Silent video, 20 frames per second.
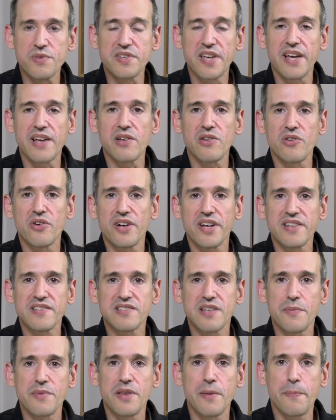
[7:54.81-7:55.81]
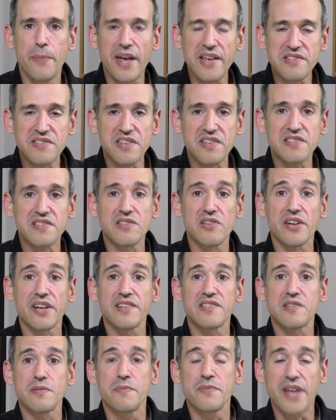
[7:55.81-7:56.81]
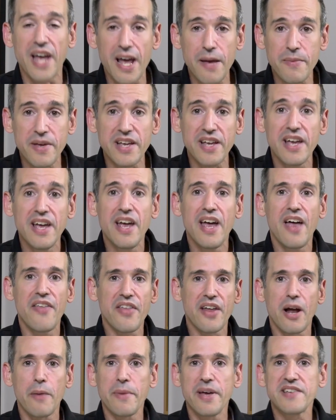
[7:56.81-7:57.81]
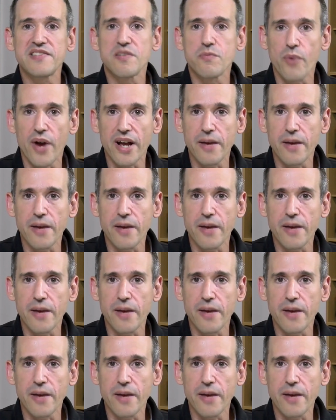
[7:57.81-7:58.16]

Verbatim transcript: We'll take a look at some of the basics, look at some gaming, and then I'll make some